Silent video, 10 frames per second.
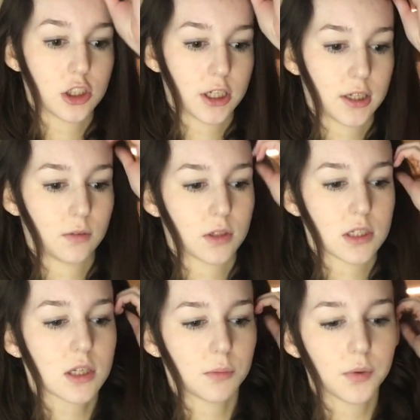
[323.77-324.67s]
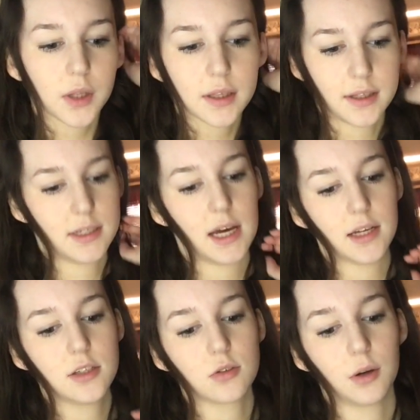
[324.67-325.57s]
It was completely
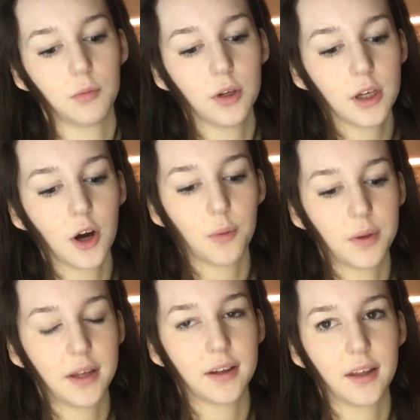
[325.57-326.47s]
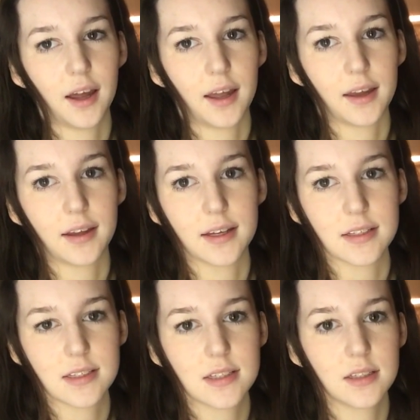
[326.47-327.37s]
dead, so I'm really hoping it
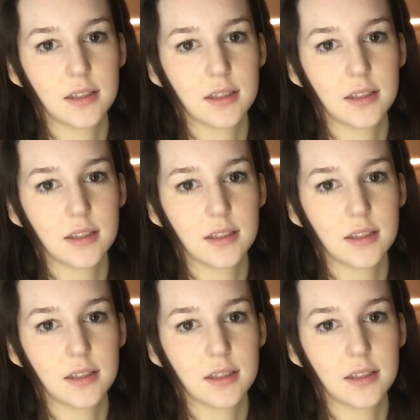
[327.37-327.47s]
gets